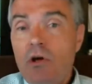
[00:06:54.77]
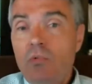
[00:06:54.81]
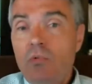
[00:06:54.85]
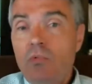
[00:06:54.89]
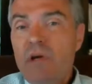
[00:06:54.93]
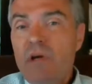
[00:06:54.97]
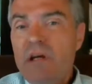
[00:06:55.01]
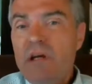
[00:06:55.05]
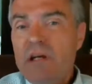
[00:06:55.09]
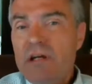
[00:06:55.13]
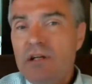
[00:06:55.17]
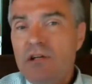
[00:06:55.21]

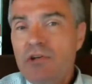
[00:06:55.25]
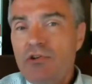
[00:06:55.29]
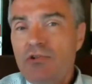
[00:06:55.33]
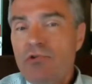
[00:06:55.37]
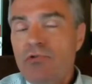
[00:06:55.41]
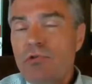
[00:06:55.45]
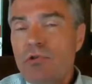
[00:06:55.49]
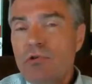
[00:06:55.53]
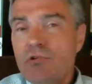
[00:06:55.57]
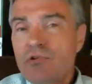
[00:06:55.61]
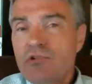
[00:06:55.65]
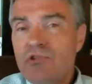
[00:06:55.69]
we can
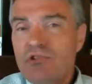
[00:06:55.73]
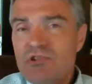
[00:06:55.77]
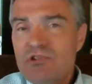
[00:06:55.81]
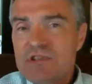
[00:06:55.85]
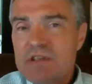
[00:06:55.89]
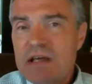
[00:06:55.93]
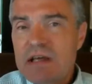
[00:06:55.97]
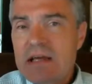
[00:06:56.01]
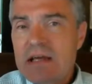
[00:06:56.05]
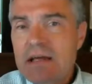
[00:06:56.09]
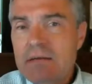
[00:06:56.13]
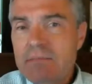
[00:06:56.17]
do those
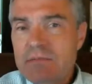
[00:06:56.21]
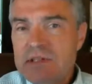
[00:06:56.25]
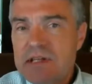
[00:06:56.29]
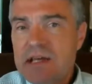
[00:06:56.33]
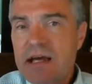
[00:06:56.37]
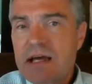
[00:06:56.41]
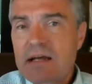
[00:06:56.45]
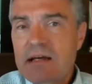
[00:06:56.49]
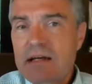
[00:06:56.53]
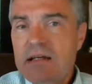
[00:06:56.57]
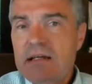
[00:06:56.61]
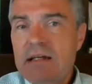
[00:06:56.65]
same
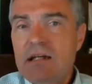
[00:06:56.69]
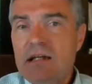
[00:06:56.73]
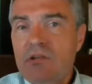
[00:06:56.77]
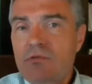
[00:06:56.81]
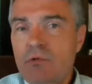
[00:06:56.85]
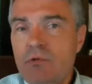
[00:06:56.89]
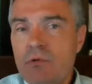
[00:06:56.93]
techniques